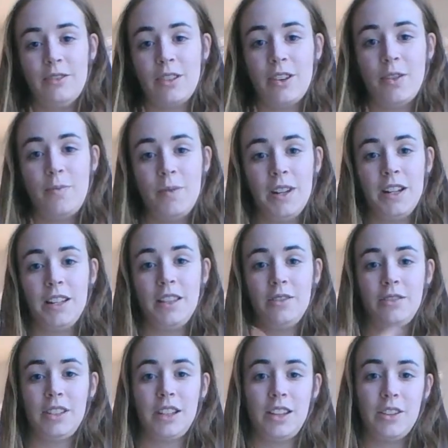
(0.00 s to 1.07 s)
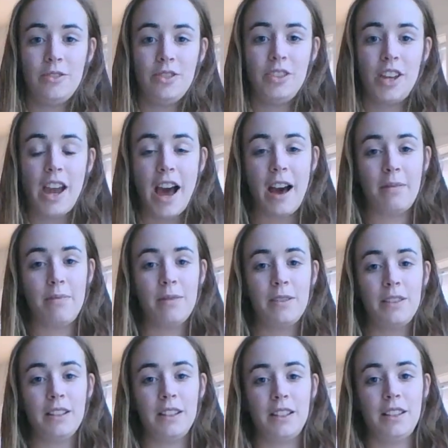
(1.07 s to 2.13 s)
door opened and there was a huge gap
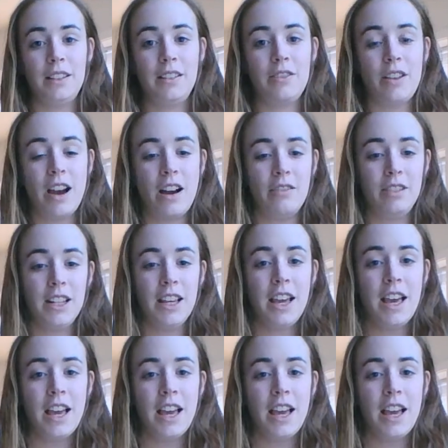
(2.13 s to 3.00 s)
to the ground.